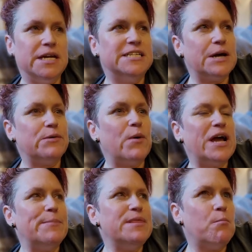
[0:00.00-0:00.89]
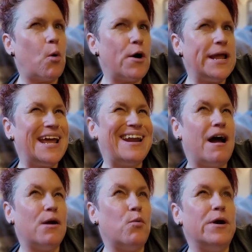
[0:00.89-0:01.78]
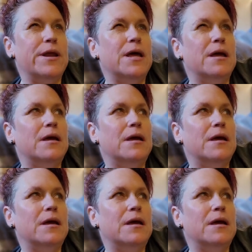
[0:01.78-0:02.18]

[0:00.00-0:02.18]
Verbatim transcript: See, I would wake up in the morning and I would